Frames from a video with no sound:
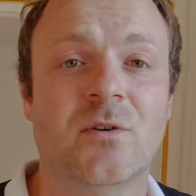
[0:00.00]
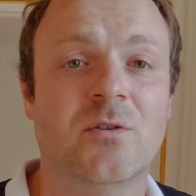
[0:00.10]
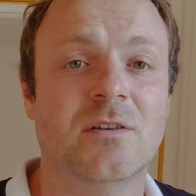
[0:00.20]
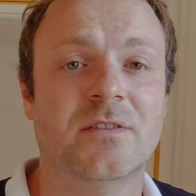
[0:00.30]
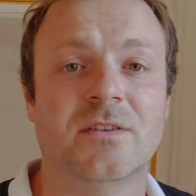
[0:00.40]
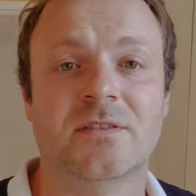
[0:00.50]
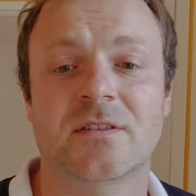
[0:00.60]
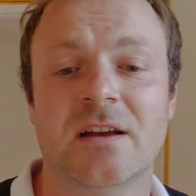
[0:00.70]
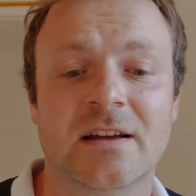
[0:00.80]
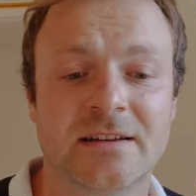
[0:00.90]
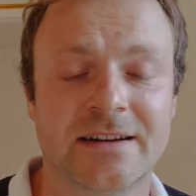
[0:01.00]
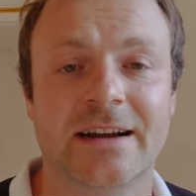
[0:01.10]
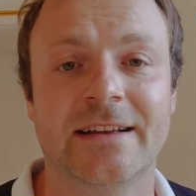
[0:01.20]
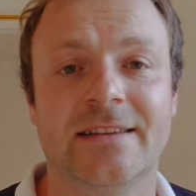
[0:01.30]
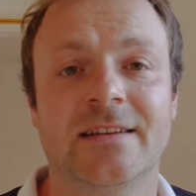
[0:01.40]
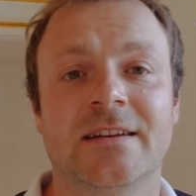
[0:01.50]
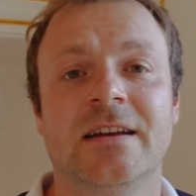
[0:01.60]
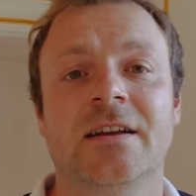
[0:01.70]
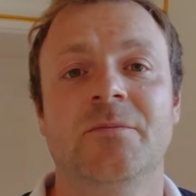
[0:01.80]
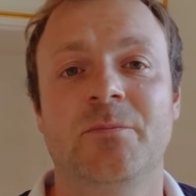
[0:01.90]
all of those red
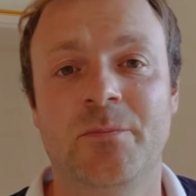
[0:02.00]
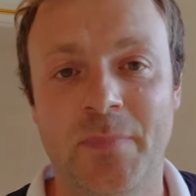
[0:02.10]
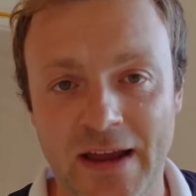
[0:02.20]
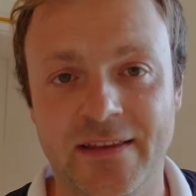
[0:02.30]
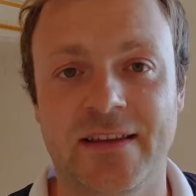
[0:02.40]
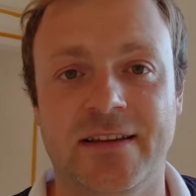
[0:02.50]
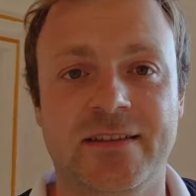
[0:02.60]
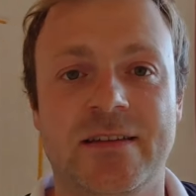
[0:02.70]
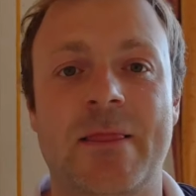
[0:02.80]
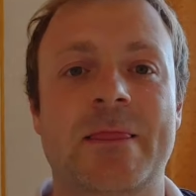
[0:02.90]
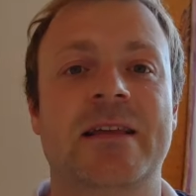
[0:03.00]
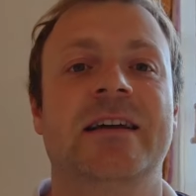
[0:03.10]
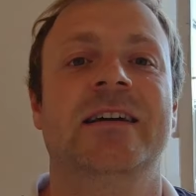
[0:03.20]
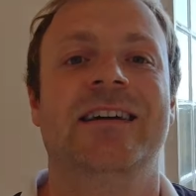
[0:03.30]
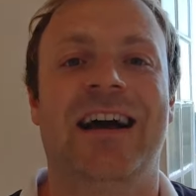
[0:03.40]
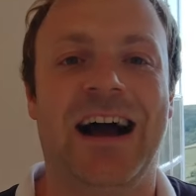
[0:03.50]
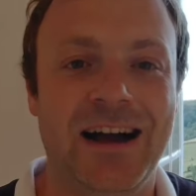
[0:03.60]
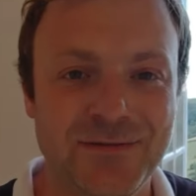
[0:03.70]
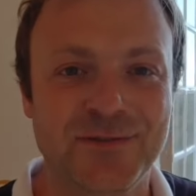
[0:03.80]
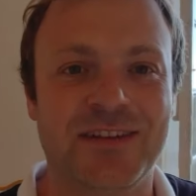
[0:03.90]
paintings.
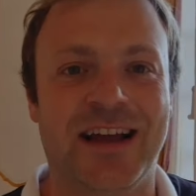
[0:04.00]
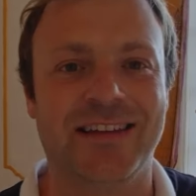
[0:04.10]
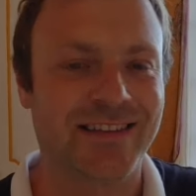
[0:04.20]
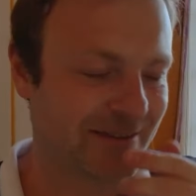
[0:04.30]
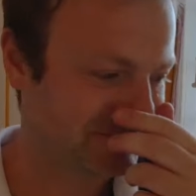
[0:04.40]
After that,